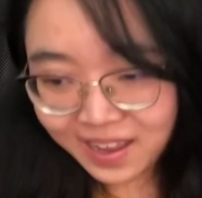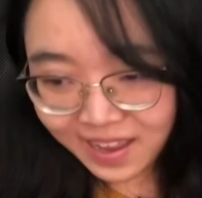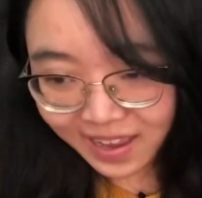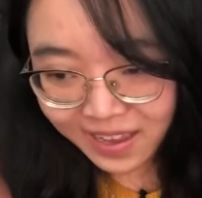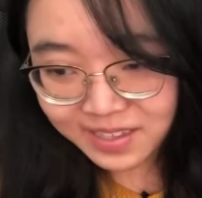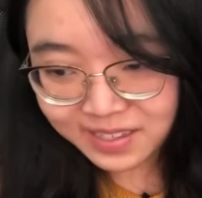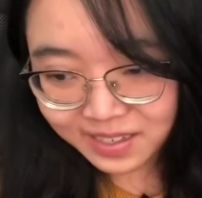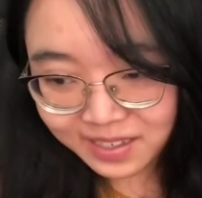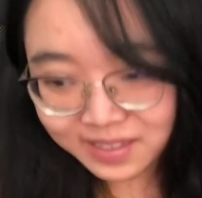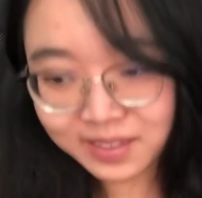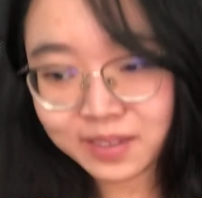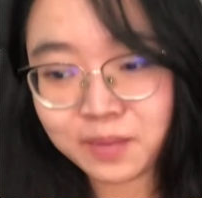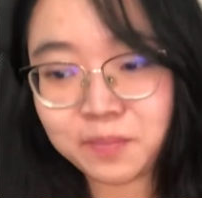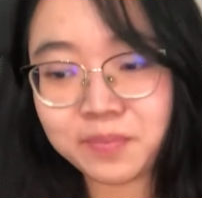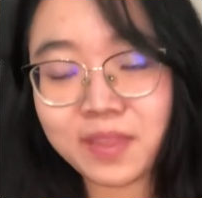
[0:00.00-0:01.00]
Essays.
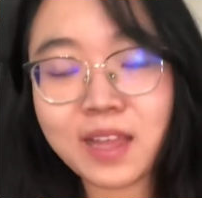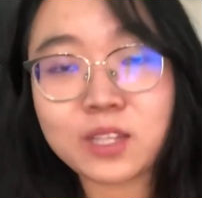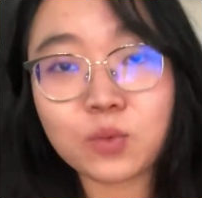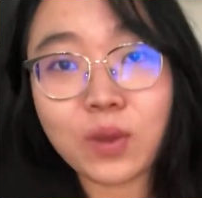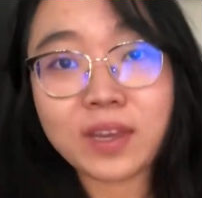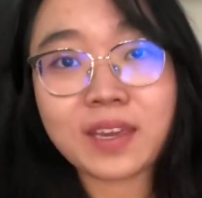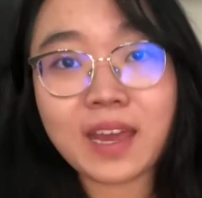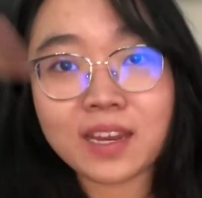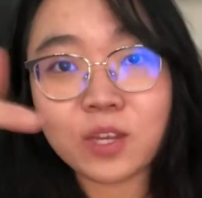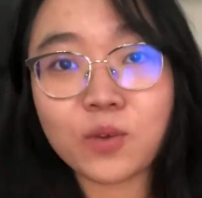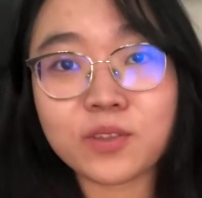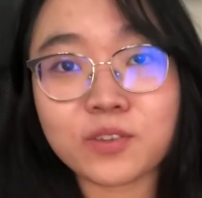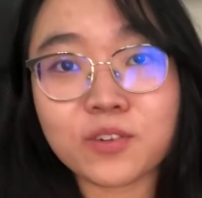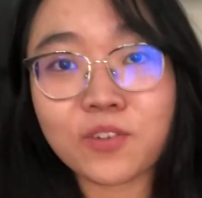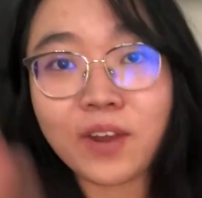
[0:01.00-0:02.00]
That's what gets you
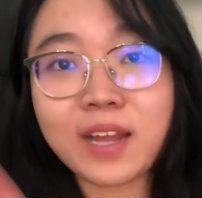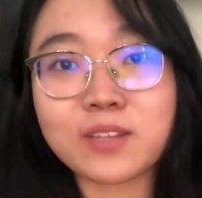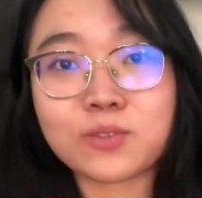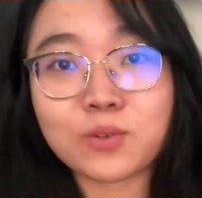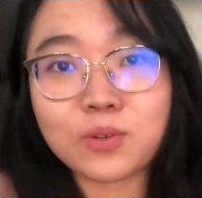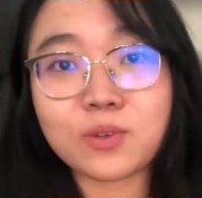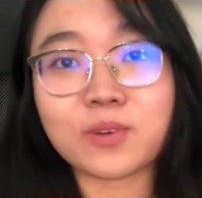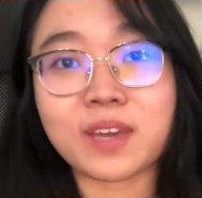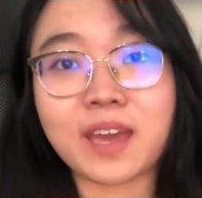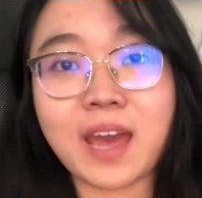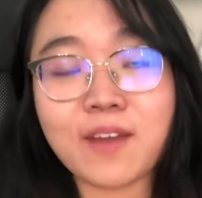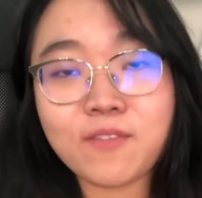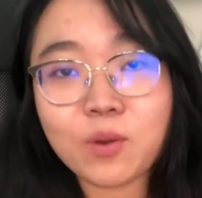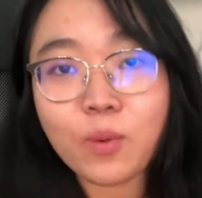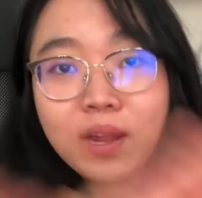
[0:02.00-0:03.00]
into grad school, okay?
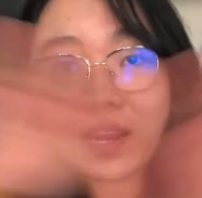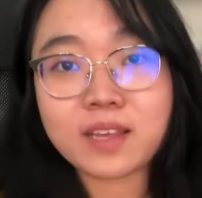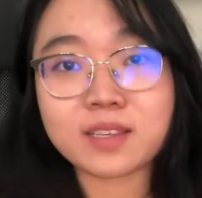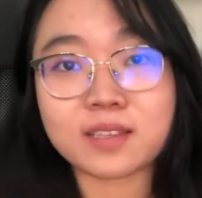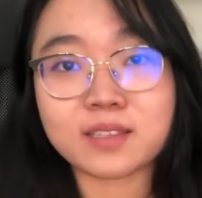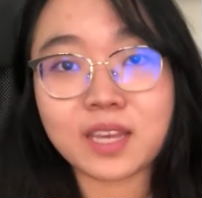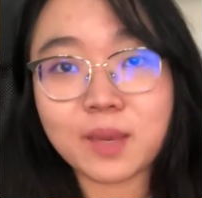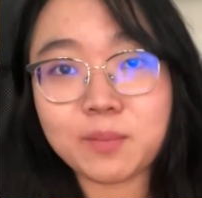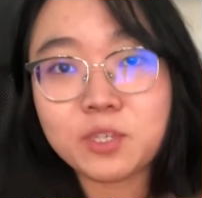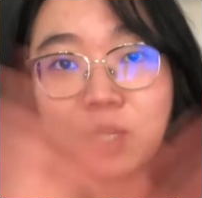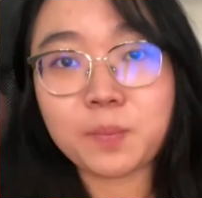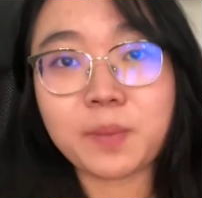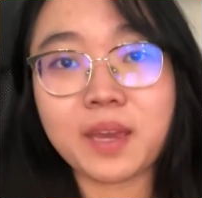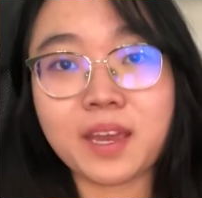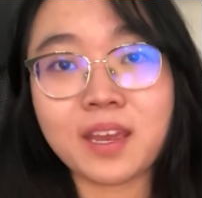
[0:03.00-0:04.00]
Everyone has the same
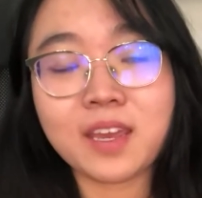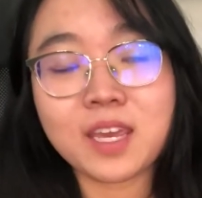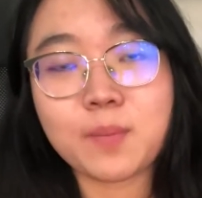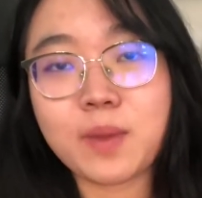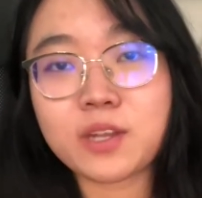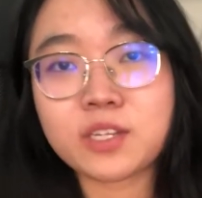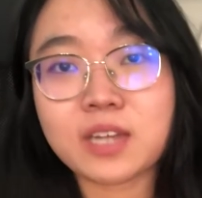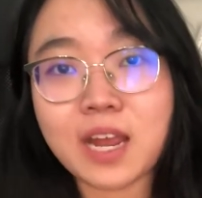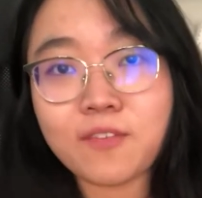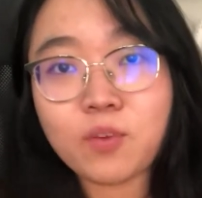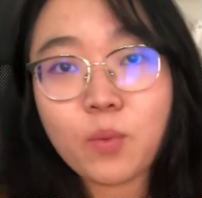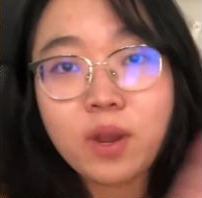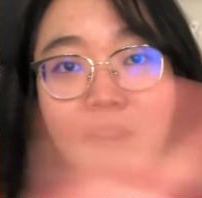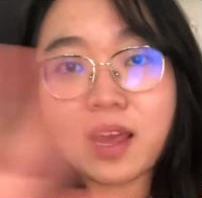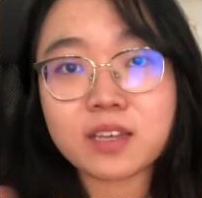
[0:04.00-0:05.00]
GPA. Imagine
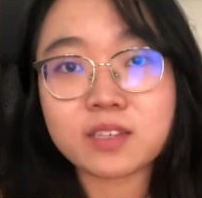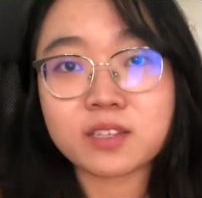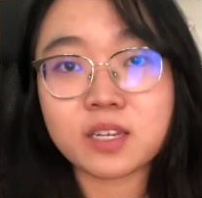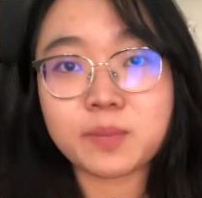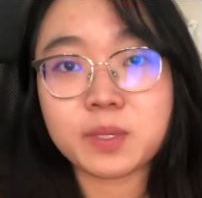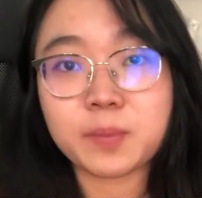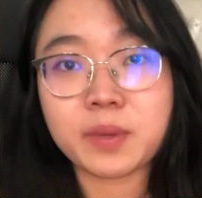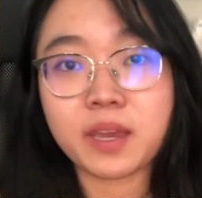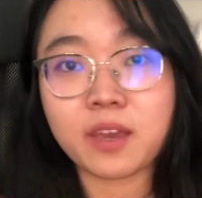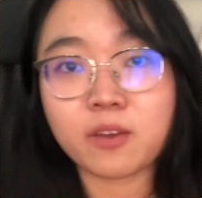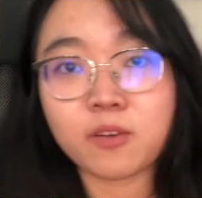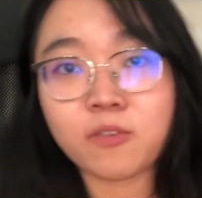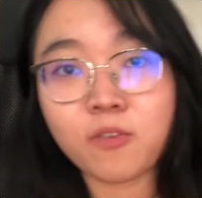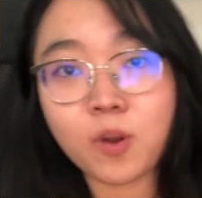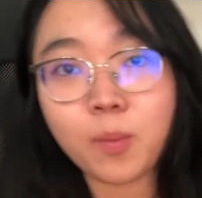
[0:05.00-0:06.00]
everyone has the same GPA,
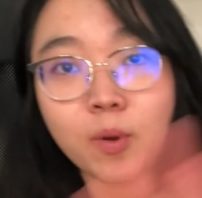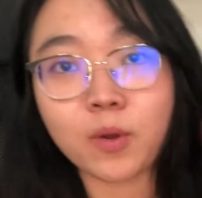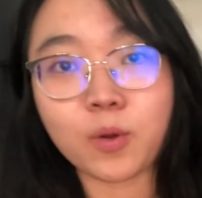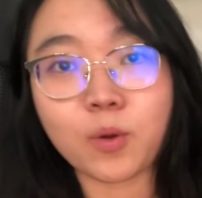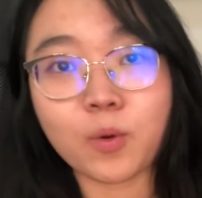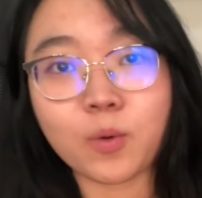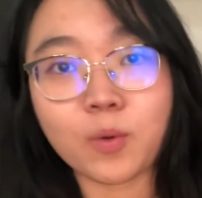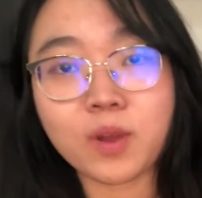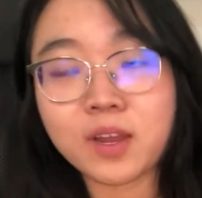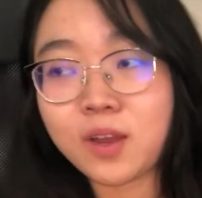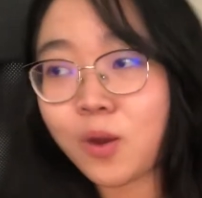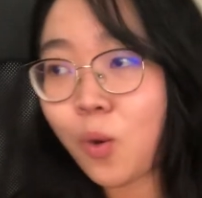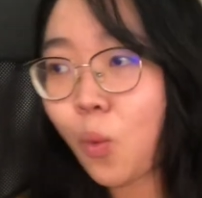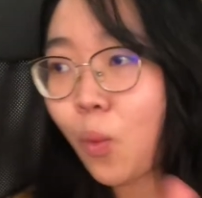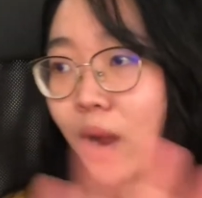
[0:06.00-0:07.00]
4.0.
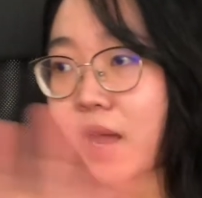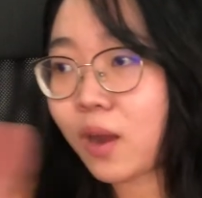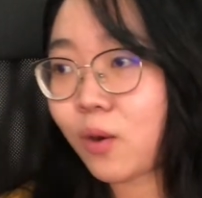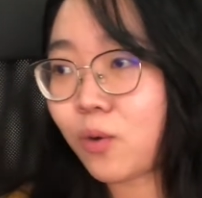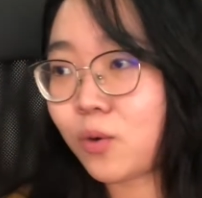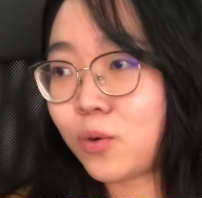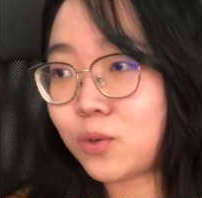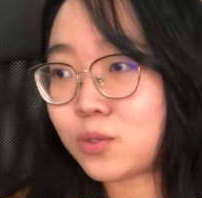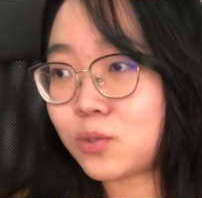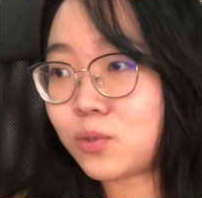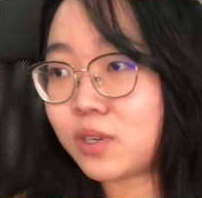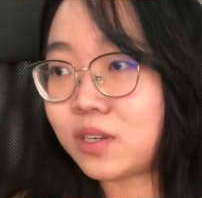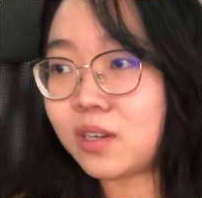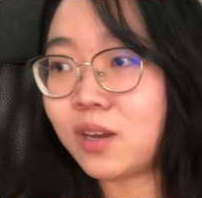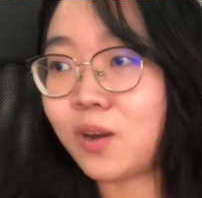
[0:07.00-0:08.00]
Wow, good
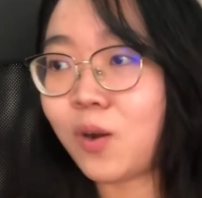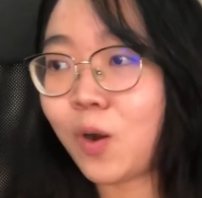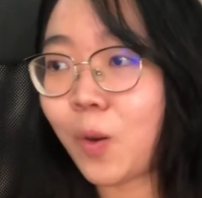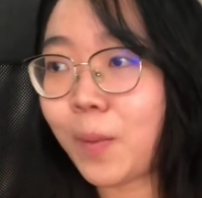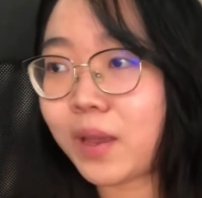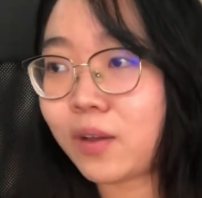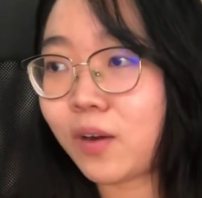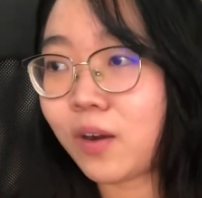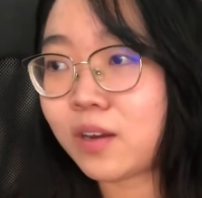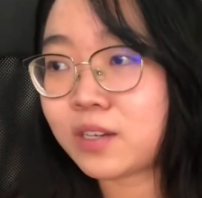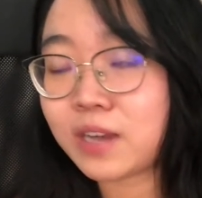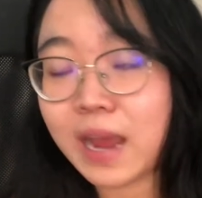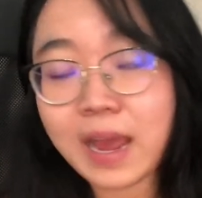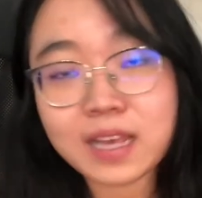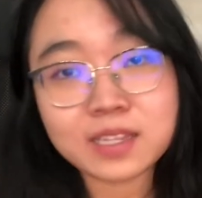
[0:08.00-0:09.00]
student. Oh my gosh,
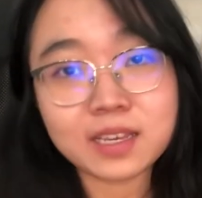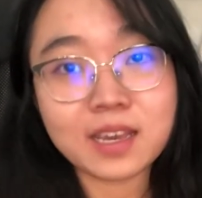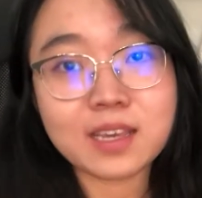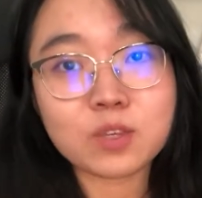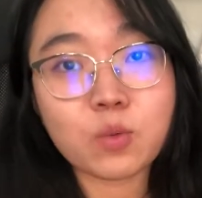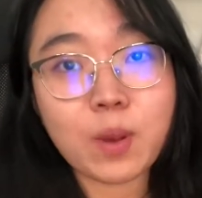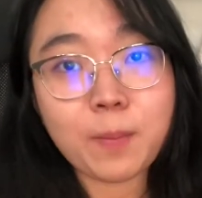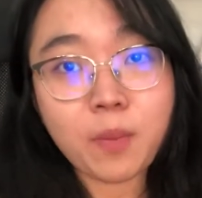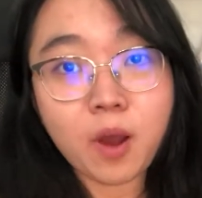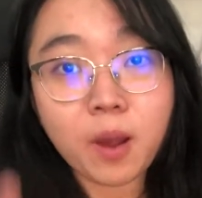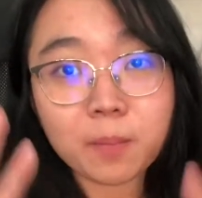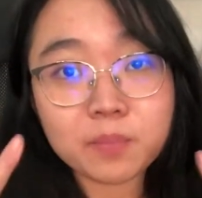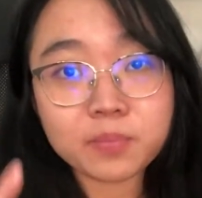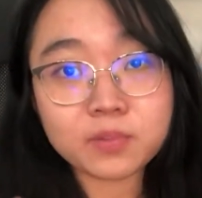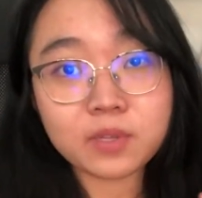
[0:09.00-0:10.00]
the essay is what
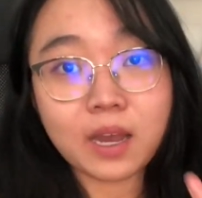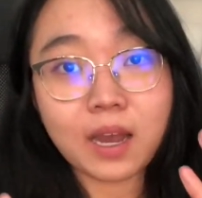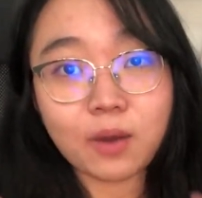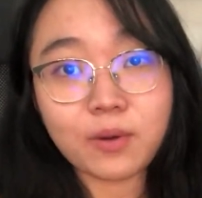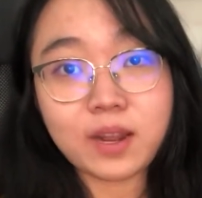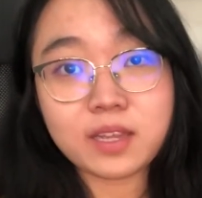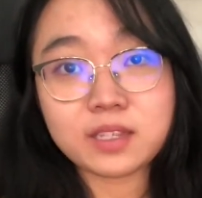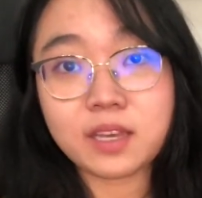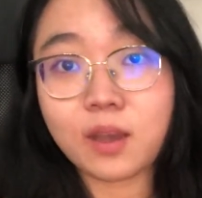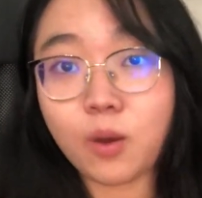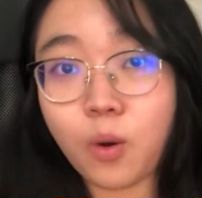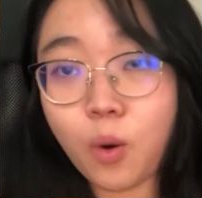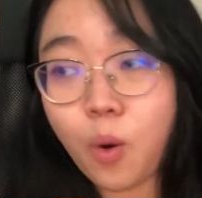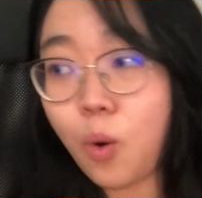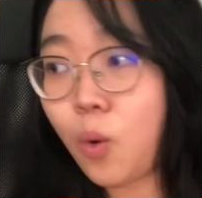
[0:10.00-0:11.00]
pops out and say,
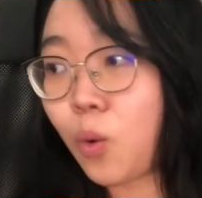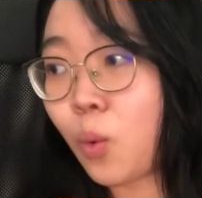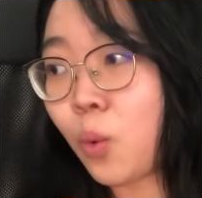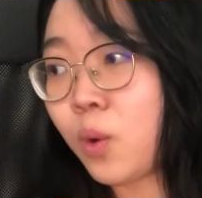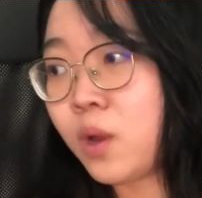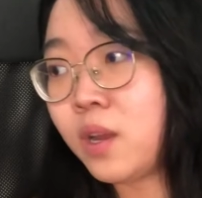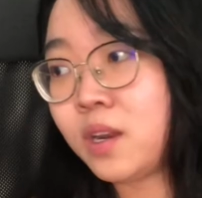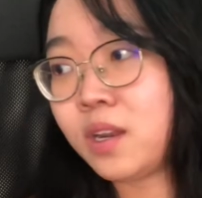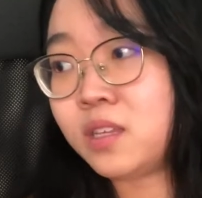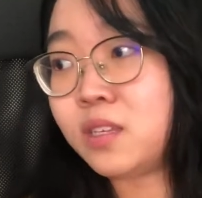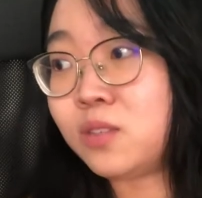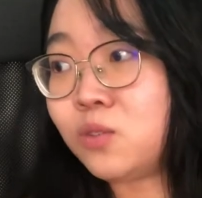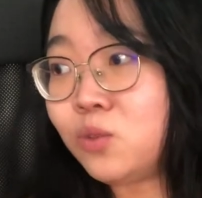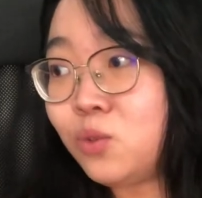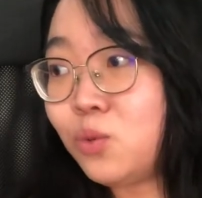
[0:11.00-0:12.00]
oh, this
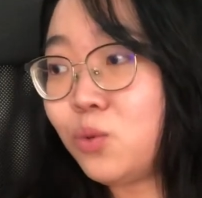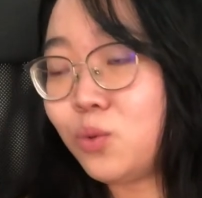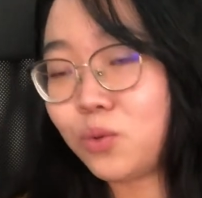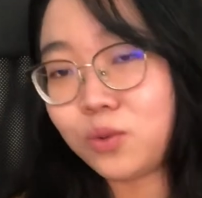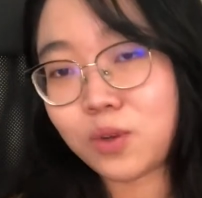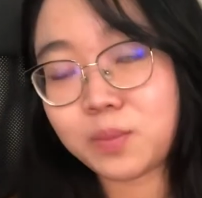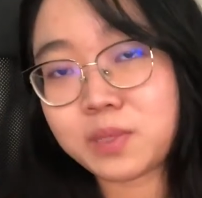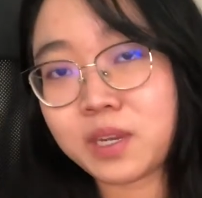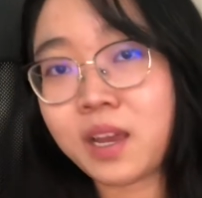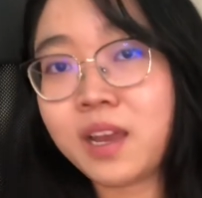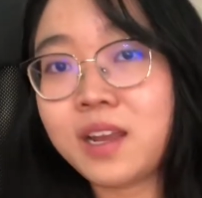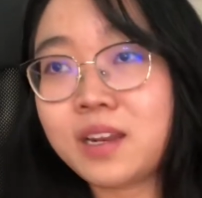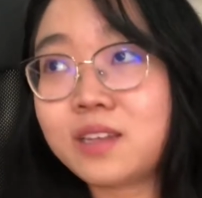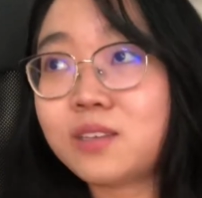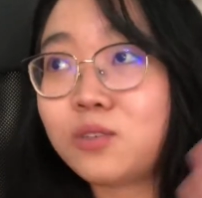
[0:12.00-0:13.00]
is you, you know what I'm saying?
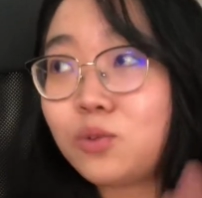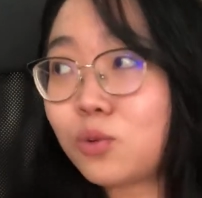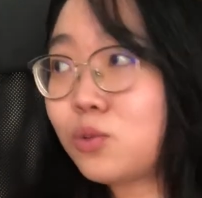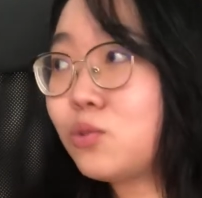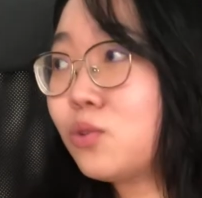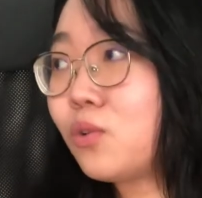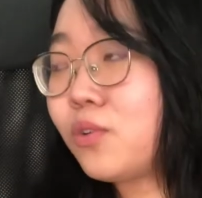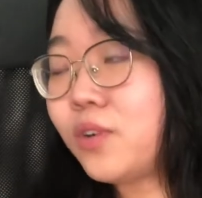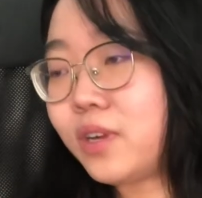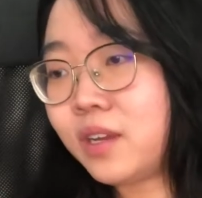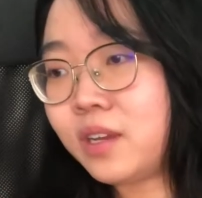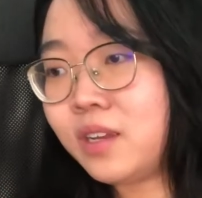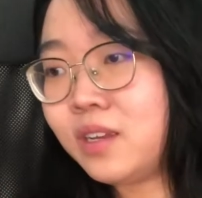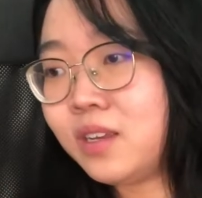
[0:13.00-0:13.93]
This is your story.